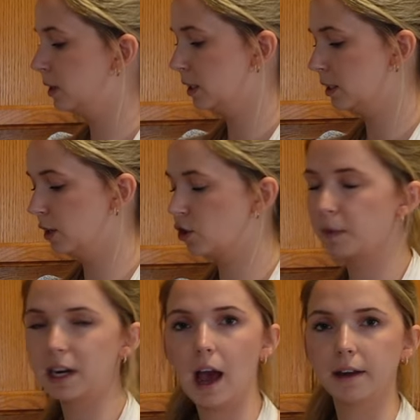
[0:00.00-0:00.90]
this stage, I'm
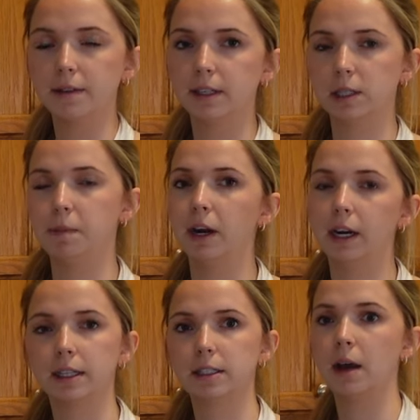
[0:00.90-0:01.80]
gonna add in the
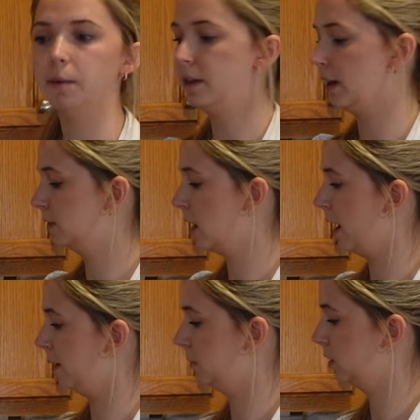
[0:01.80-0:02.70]
asparagus. That way they have
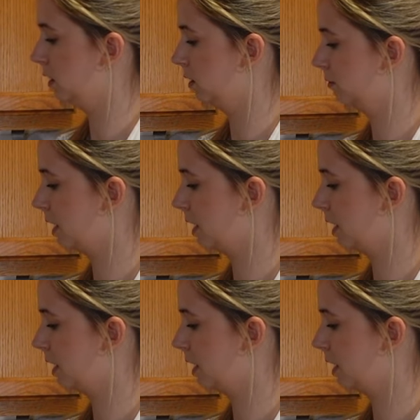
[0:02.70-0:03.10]
time to